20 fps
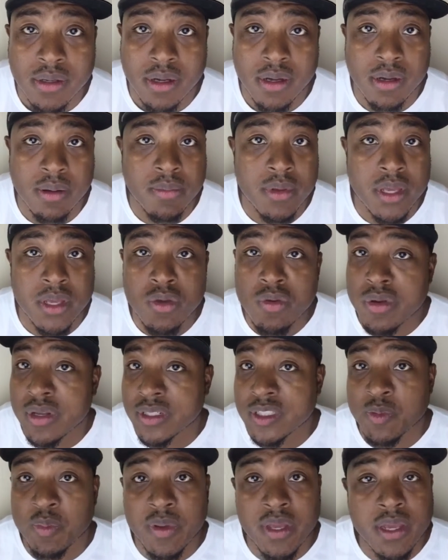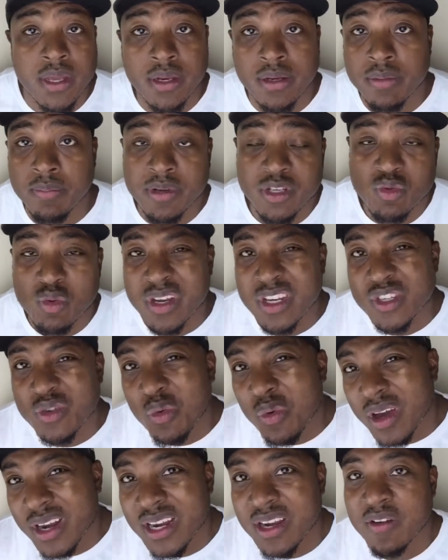And you can spend between
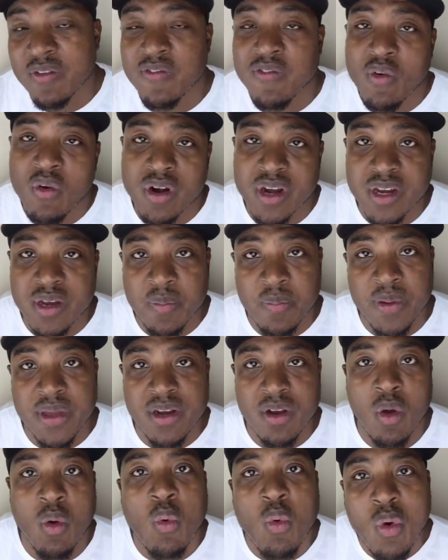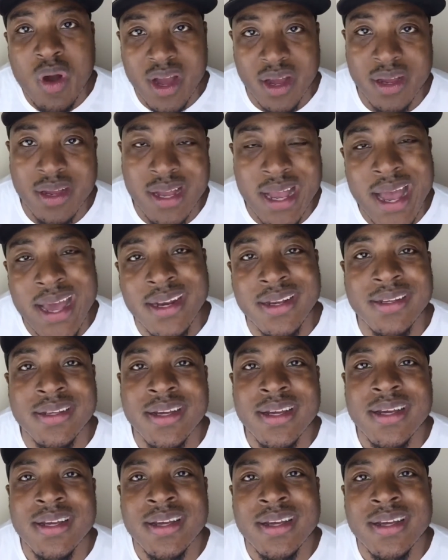20 to 40 depending on what kind of